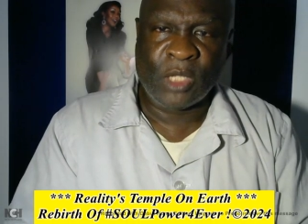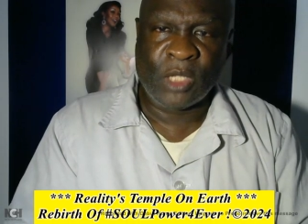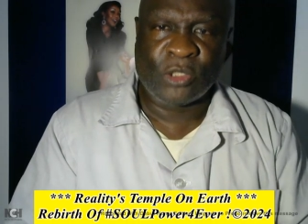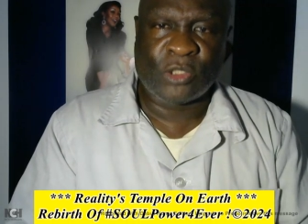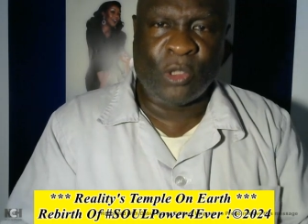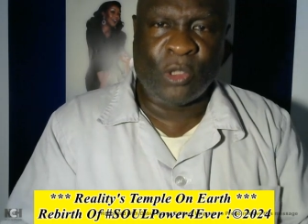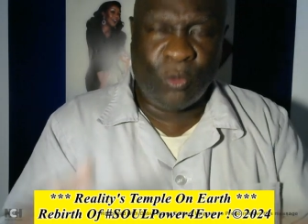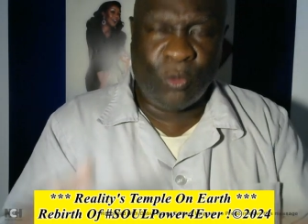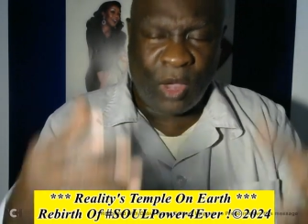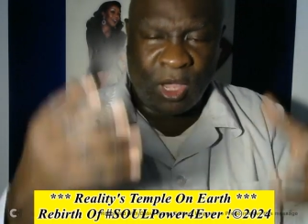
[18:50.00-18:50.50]

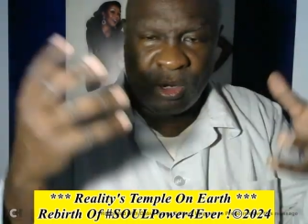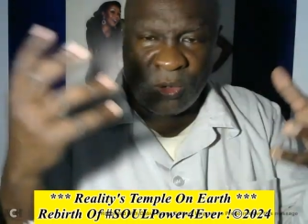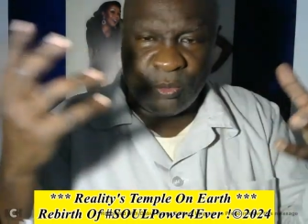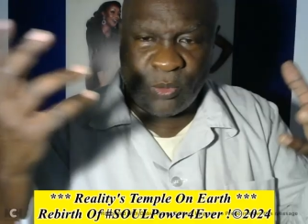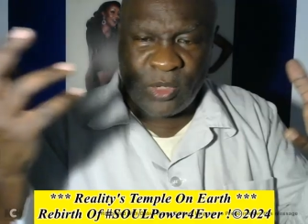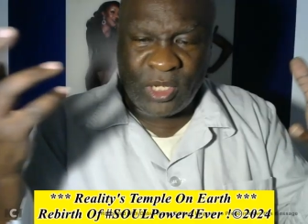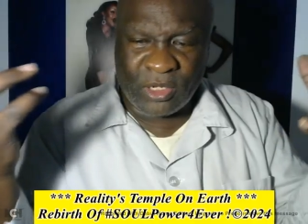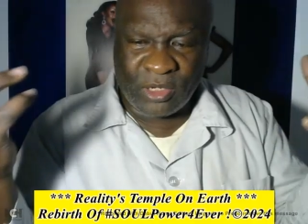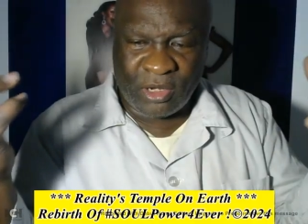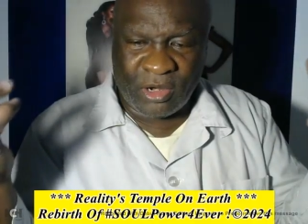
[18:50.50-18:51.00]
So why don't
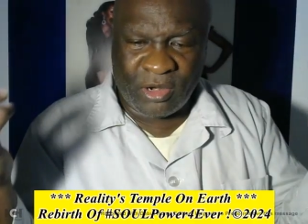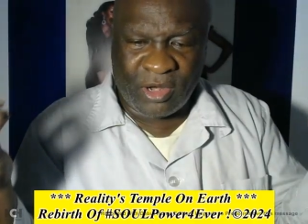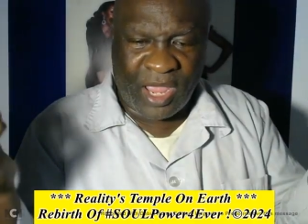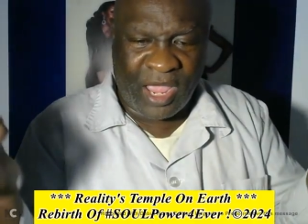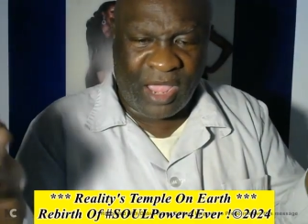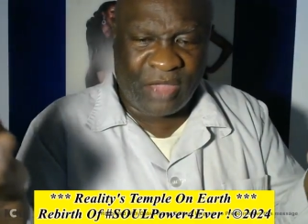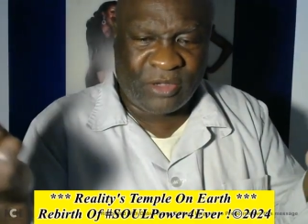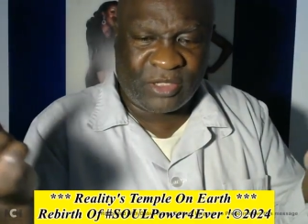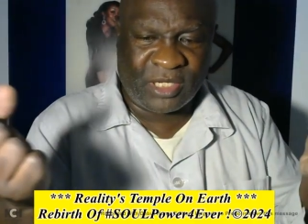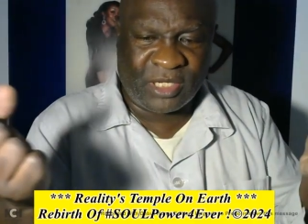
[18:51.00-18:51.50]
we learn
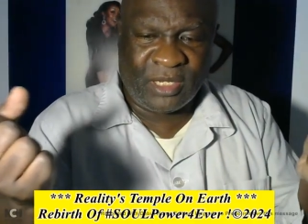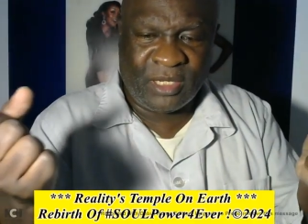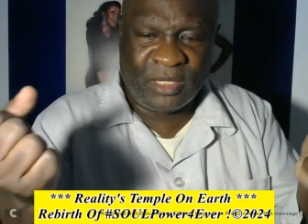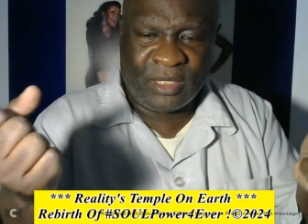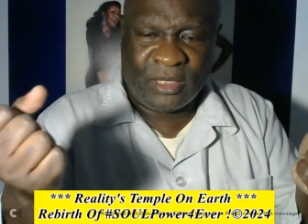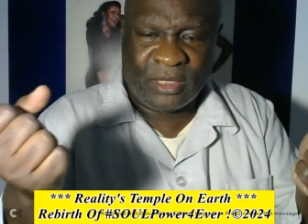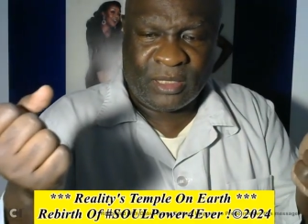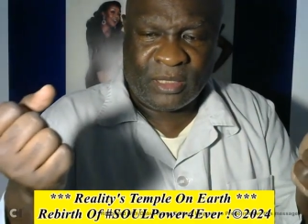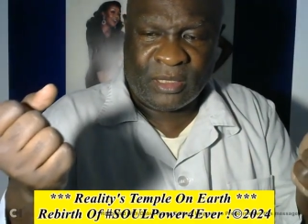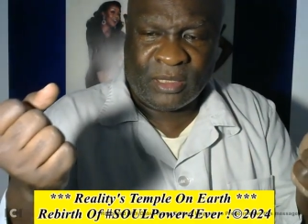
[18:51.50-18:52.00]
how to,
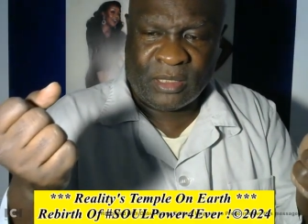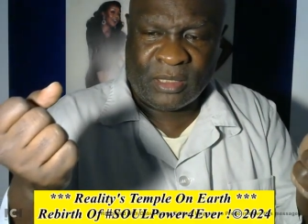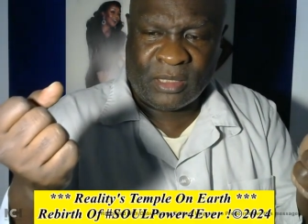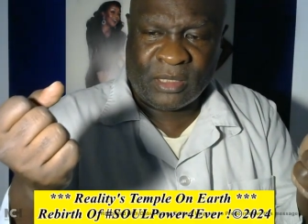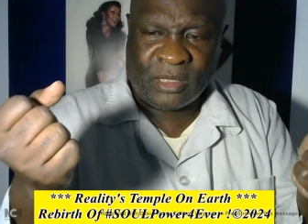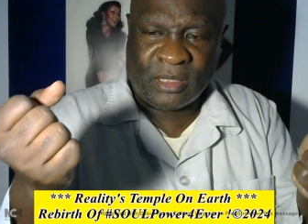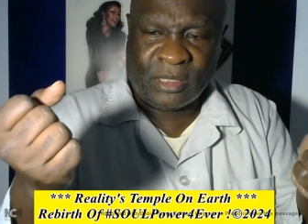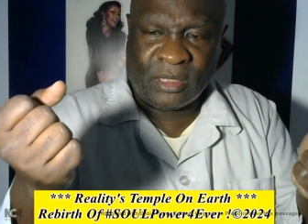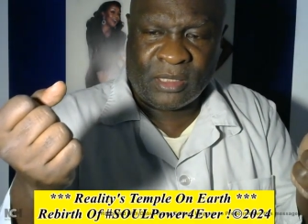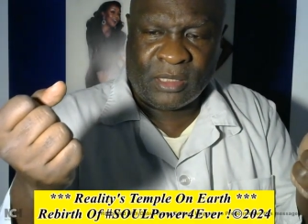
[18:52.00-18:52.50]

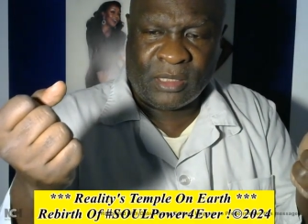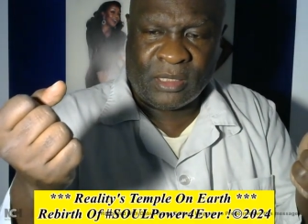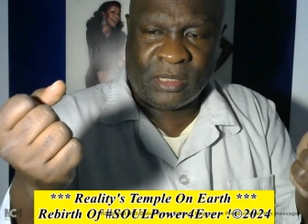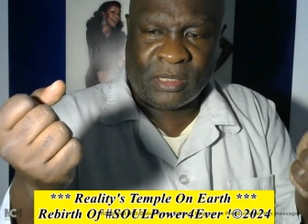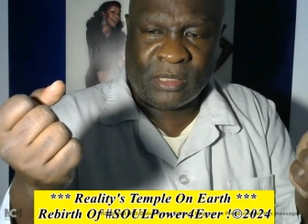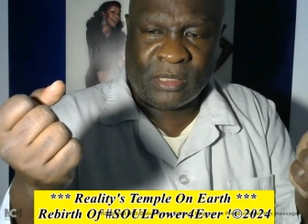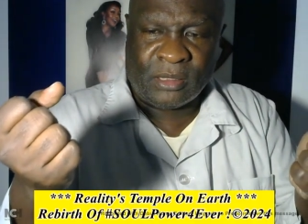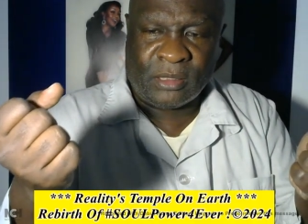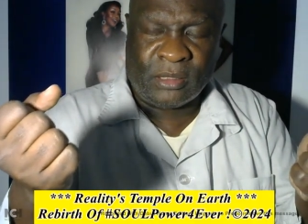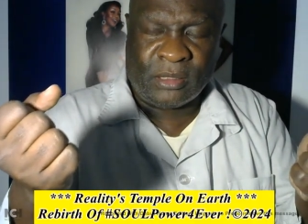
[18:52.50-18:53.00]

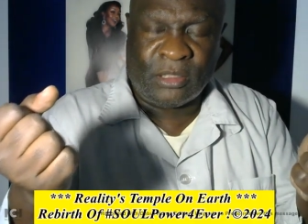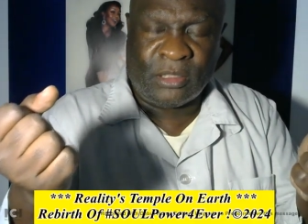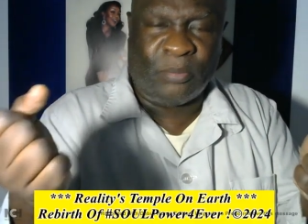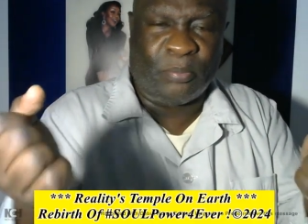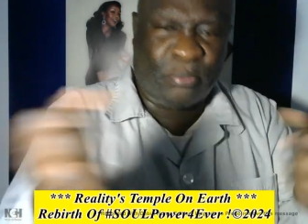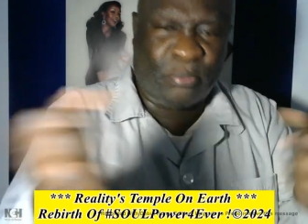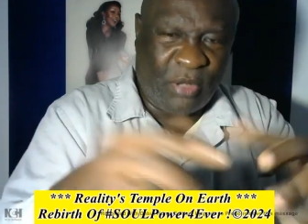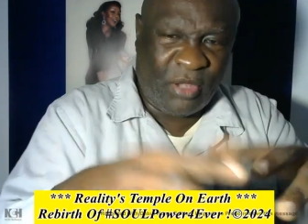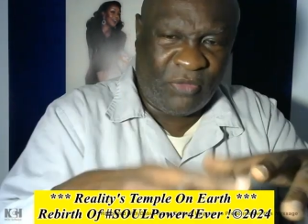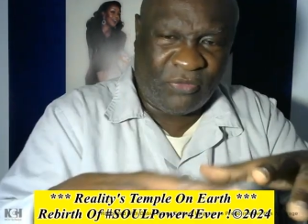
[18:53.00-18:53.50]
the
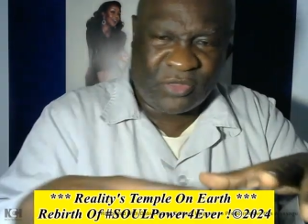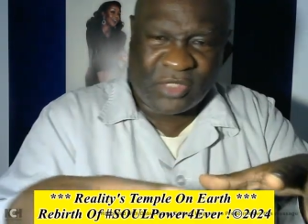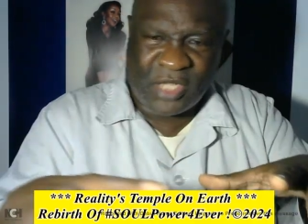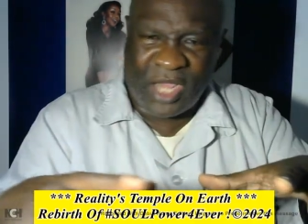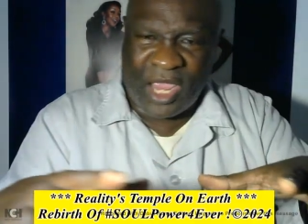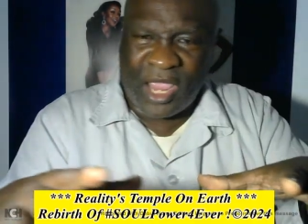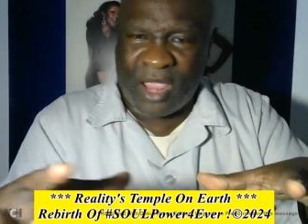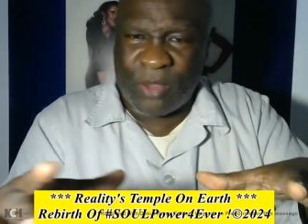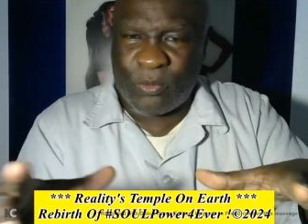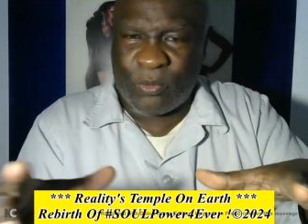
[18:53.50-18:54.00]
brief
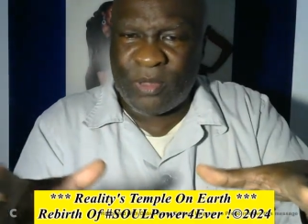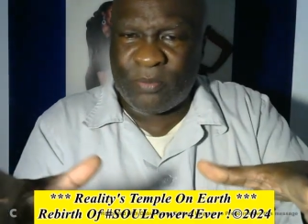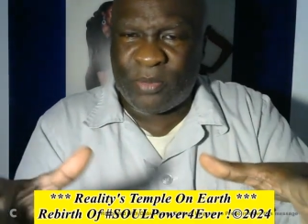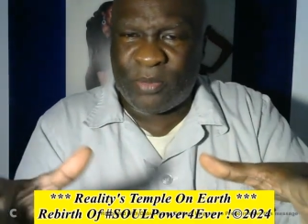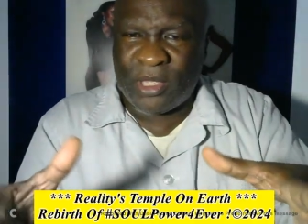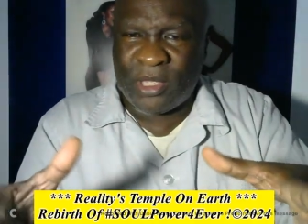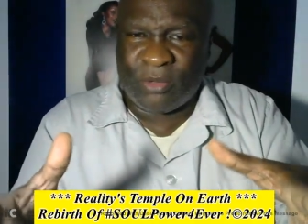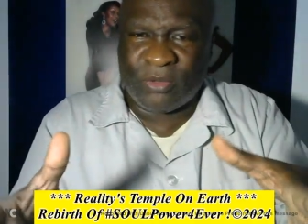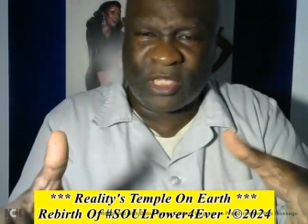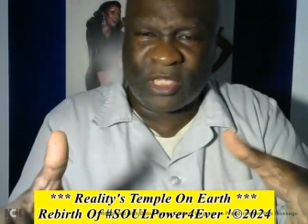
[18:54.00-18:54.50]
time we
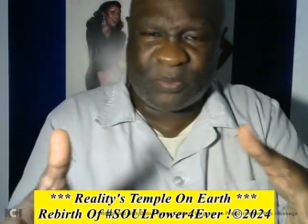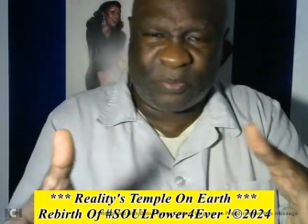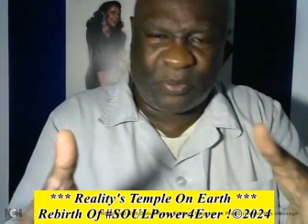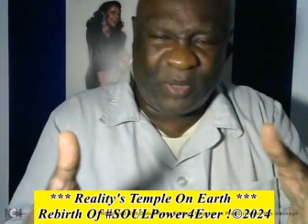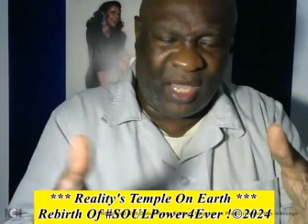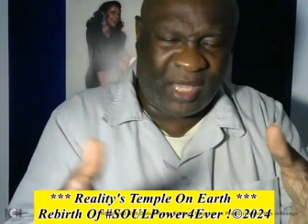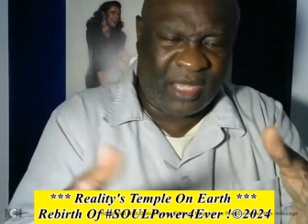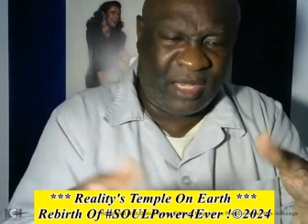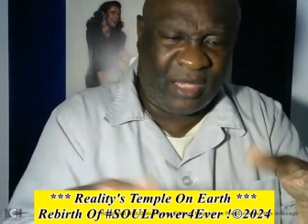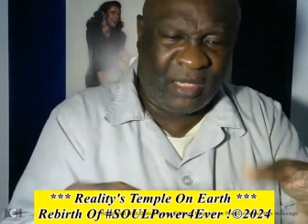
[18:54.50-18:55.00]
be on this
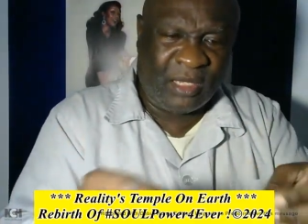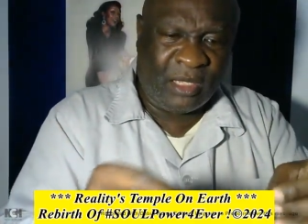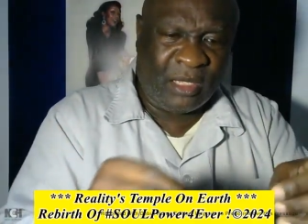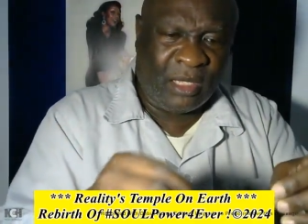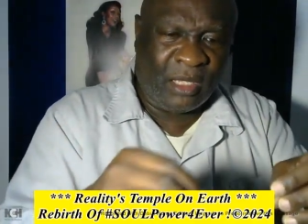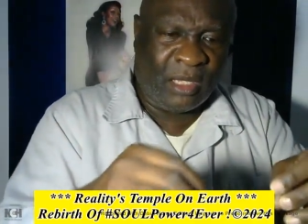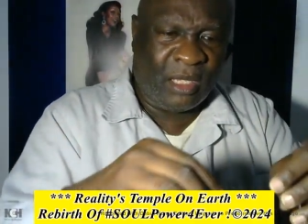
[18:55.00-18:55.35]
planet,